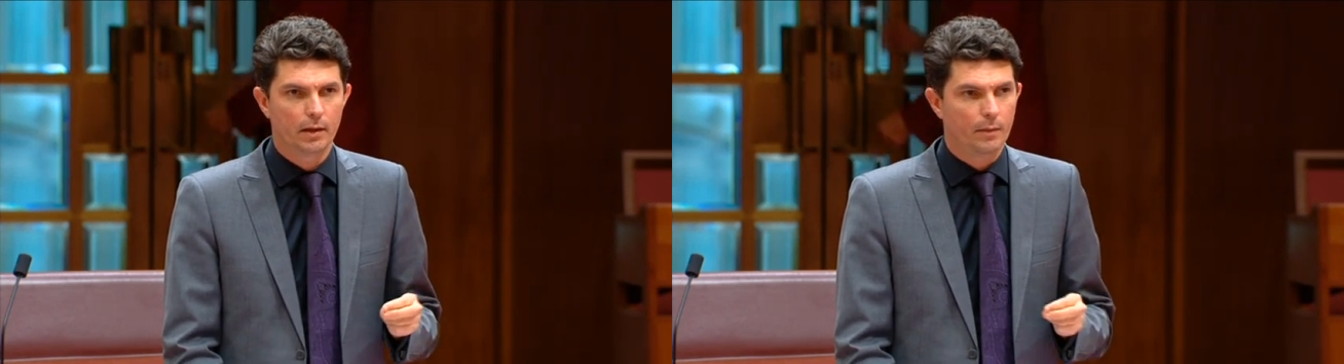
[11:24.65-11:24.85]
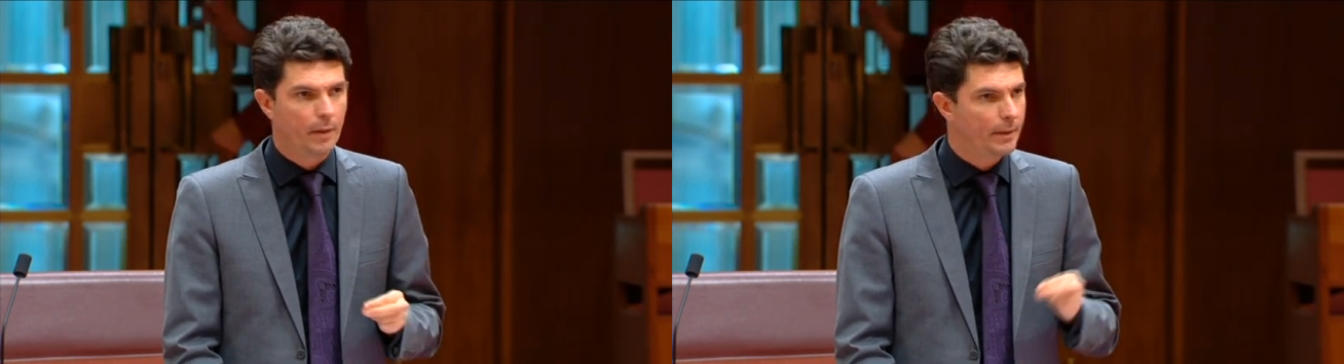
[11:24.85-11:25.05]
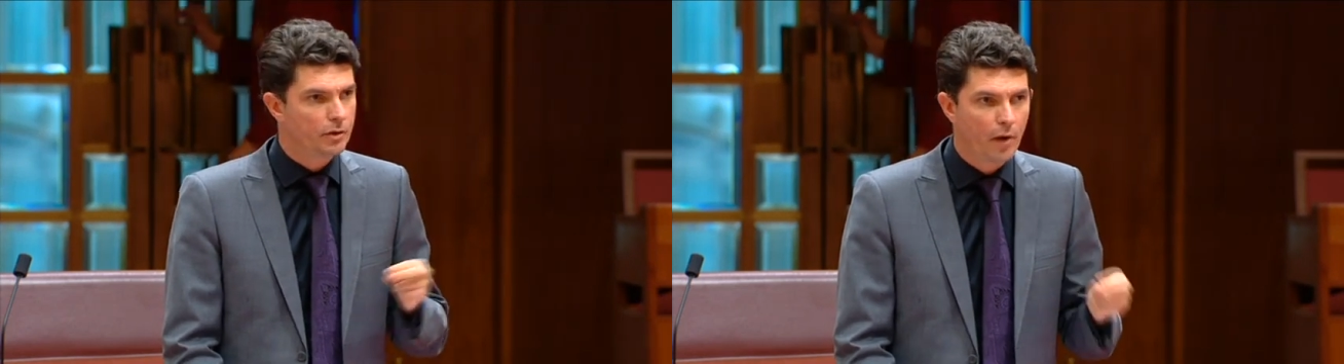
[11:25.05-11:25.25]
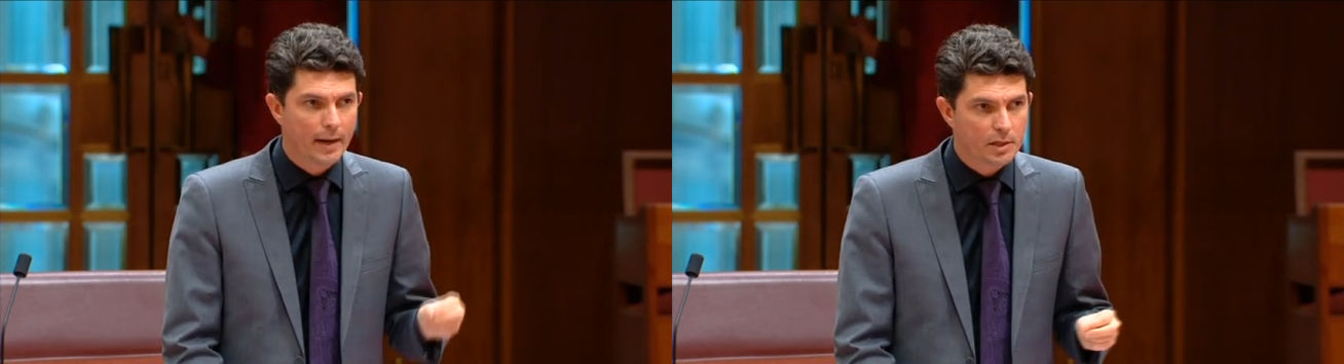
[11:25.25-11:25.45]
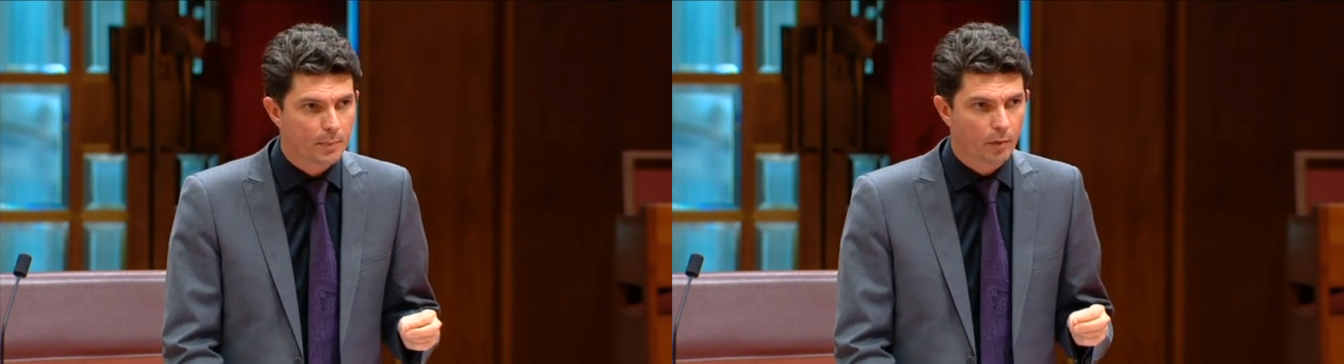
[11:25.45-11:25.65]
public
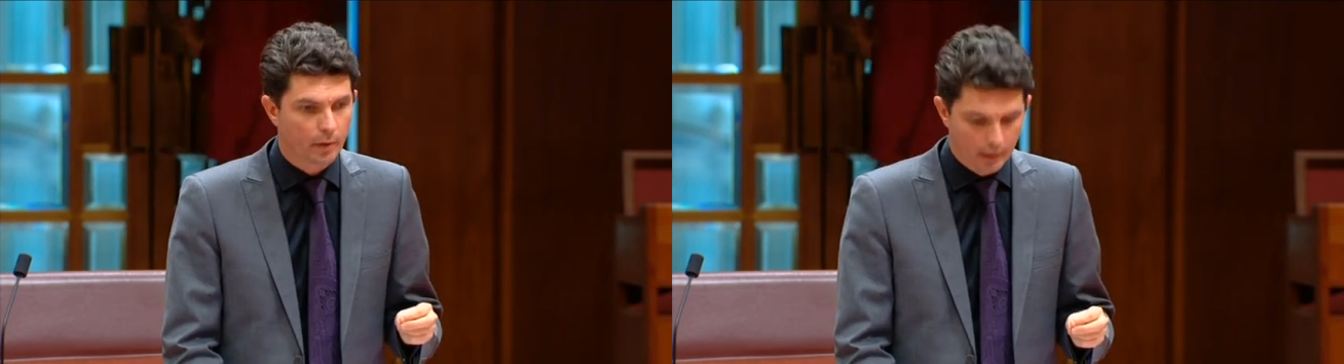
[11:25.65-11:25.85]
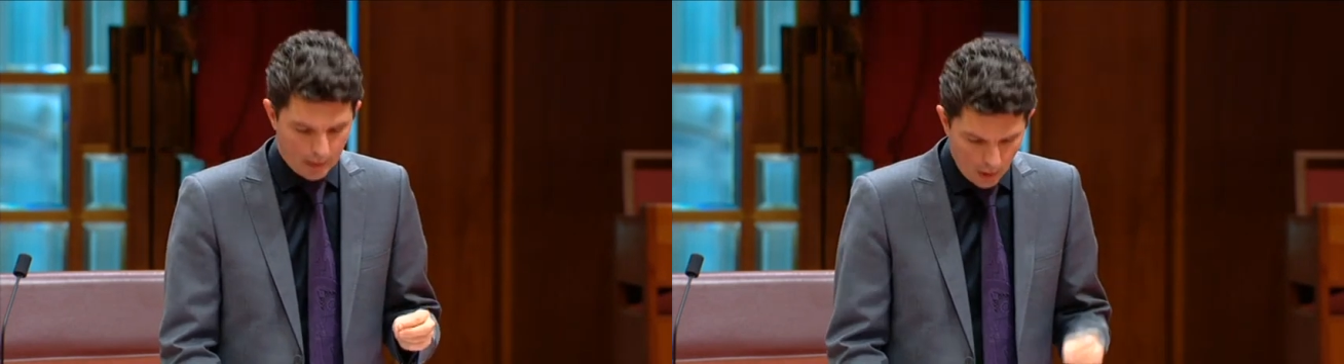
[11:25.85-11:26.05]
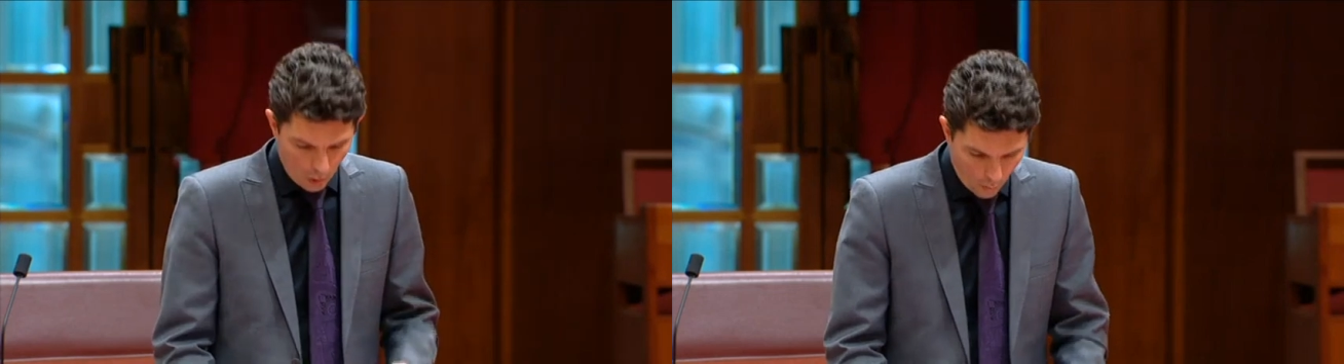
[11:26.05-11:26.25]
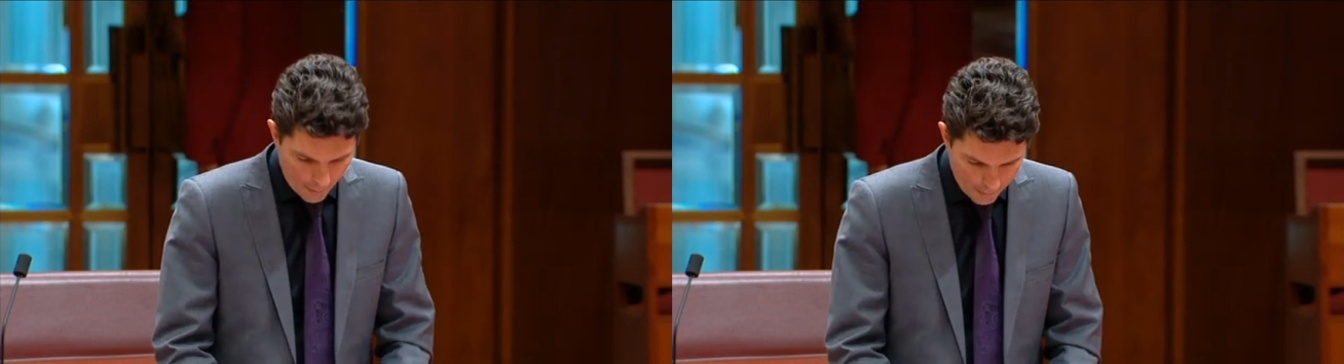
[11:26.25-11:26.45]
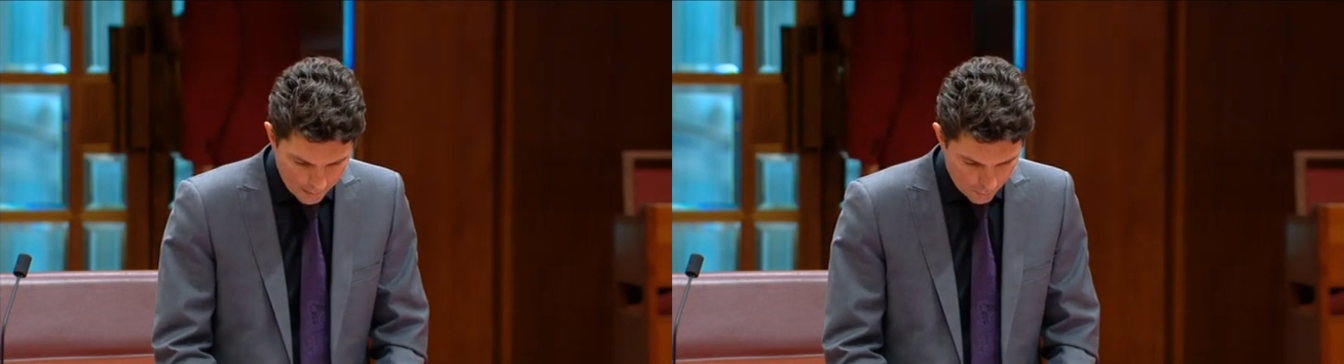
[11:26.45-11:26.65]
transport or
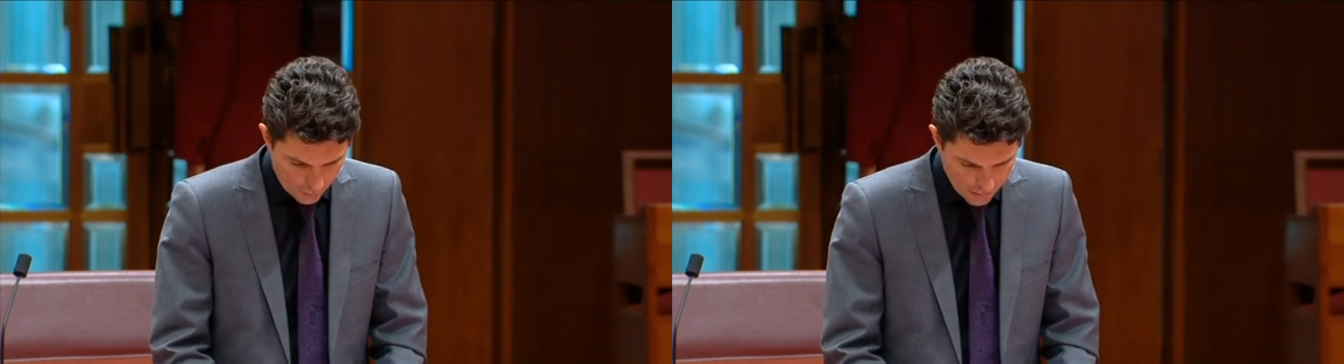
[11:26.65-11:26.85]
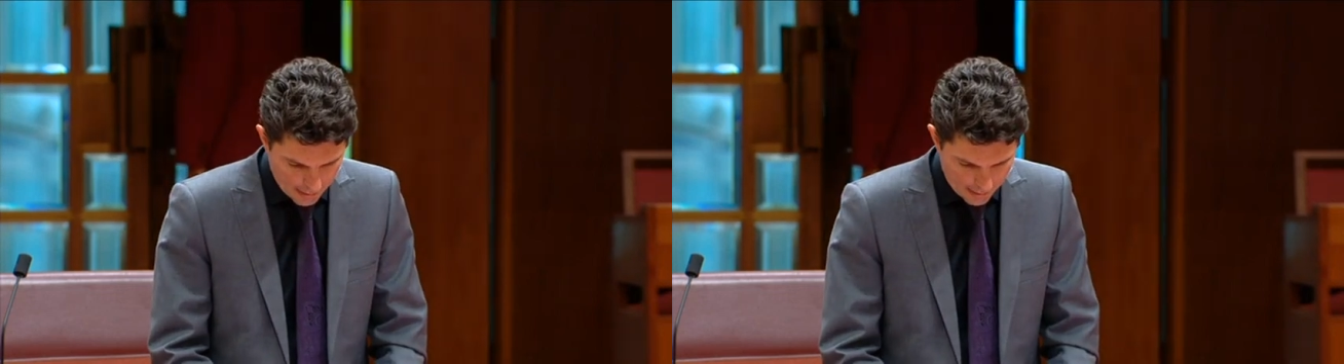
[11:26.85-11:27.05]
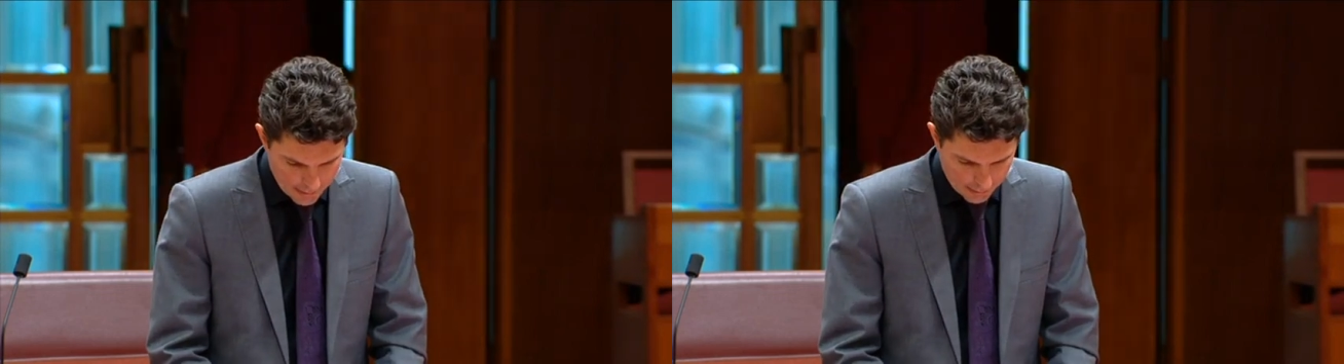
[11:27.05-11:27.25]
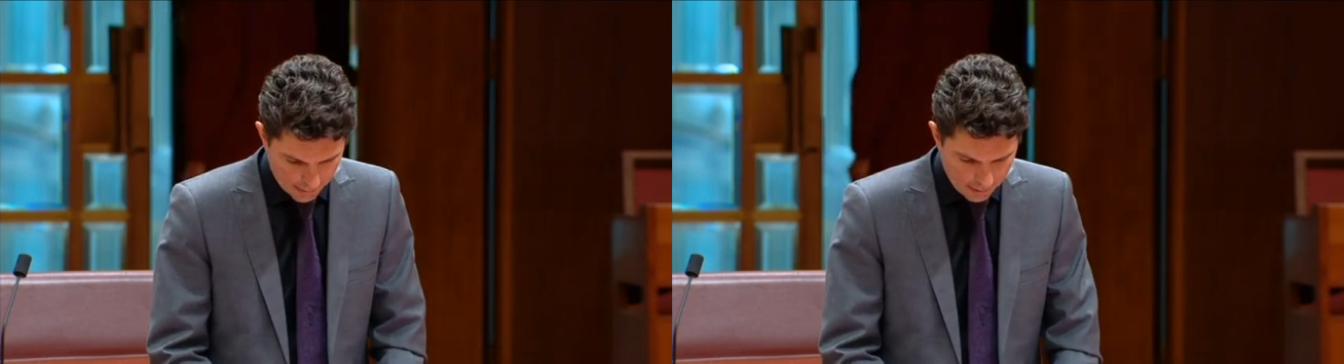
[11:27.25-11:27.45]
public broadcasting.